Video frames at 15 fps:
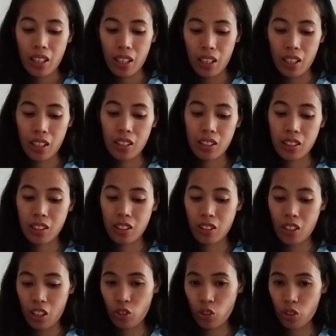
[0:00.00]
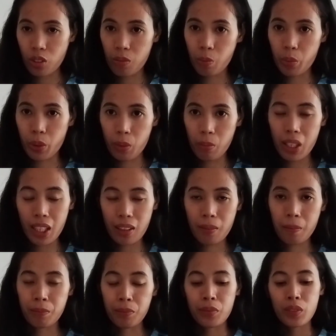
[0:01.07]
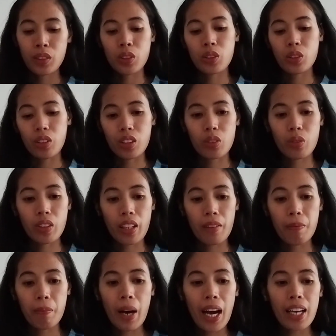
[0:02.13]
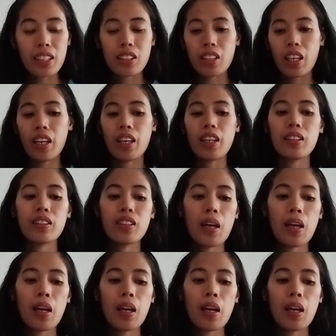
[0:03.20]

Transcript: extension permit. So that's what I passed. And